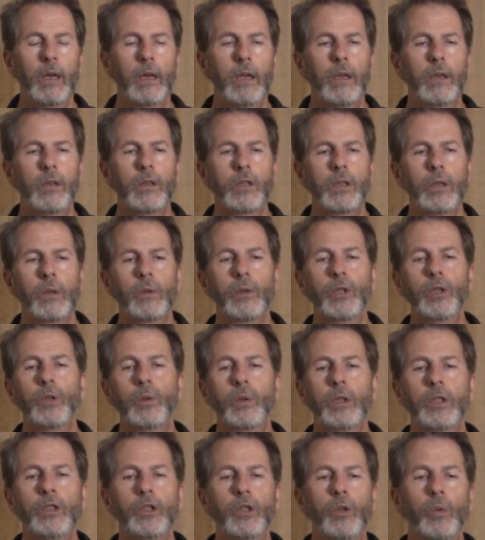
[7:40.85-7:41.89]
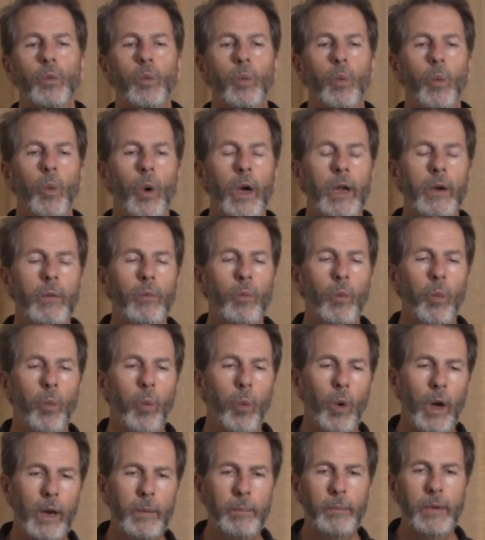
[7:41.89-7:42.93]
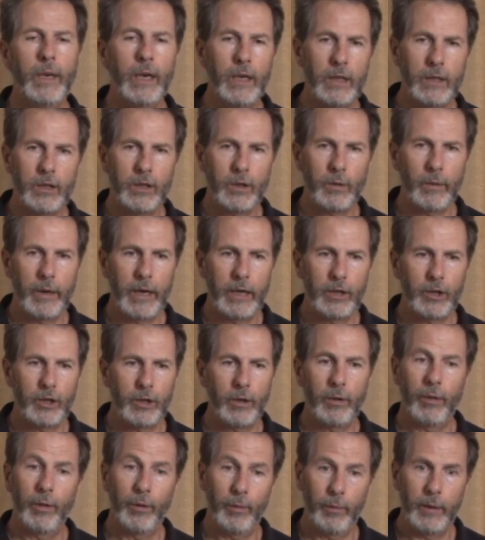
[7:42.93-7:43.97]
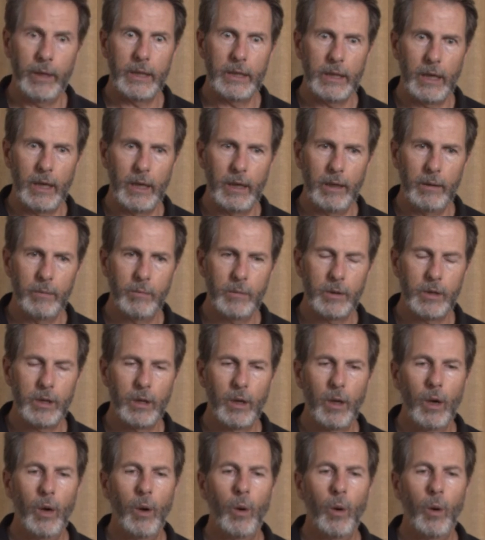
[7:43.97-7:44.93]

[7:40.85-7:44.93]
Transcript: So you can do one minute stretch 3 times,